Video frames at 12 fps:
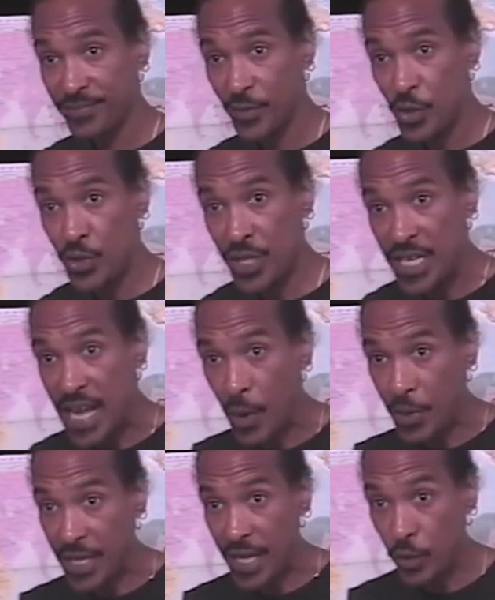You see,
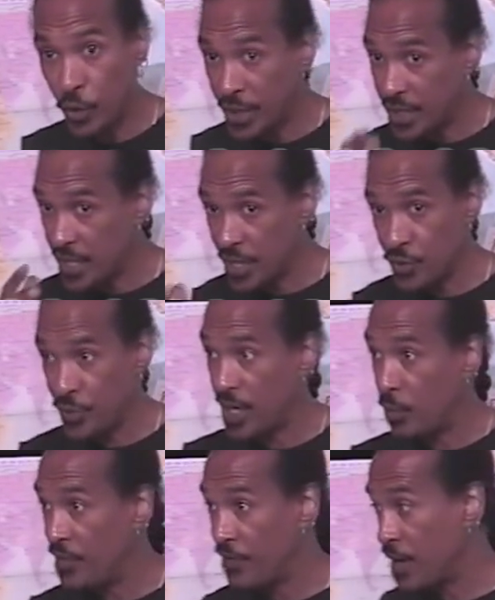now again, look at the history that
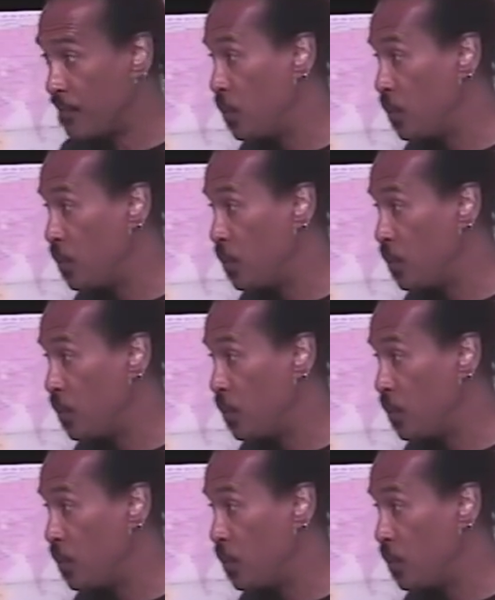we've come.